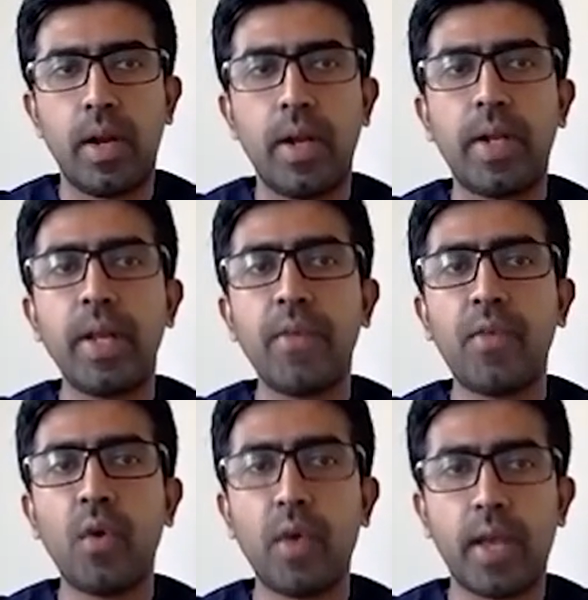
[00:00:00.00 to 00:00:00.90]

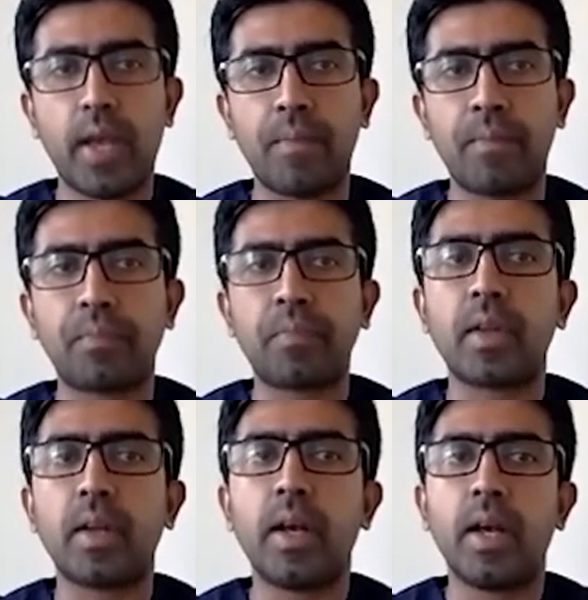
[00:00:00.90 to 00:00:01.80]
T4A,
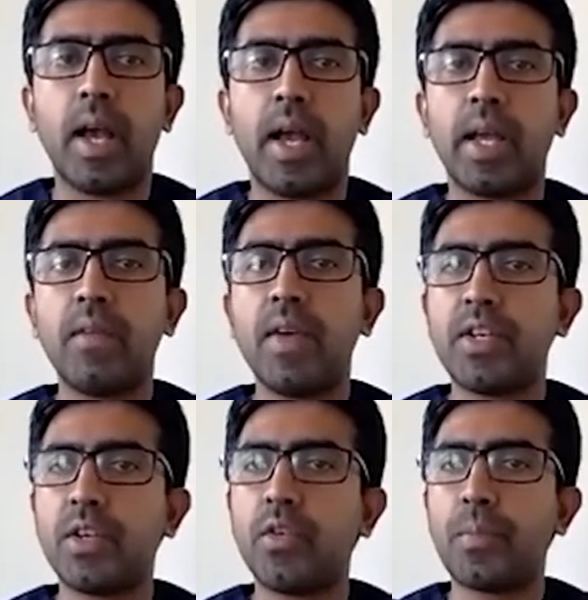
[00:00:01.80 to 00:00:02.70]

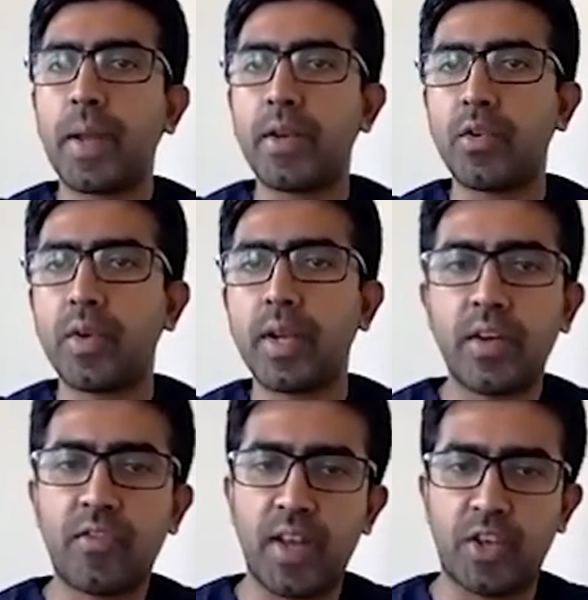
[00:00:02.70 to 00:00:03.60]
invasion of peritoneal
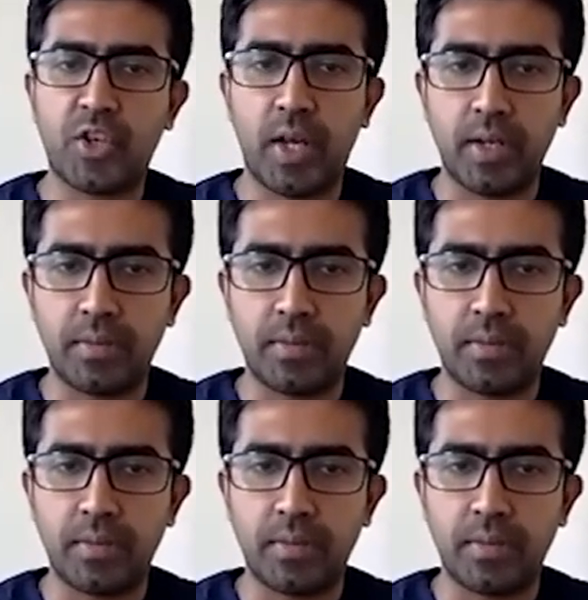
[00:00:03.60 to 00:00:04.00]
reflection.